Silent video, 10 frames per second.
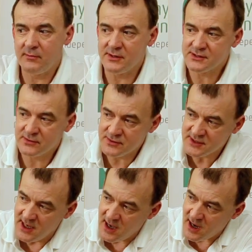muscles.
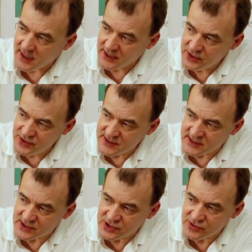I can use it to
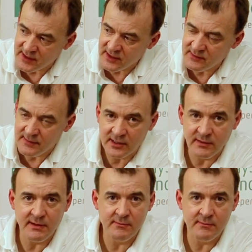strengthen my gripping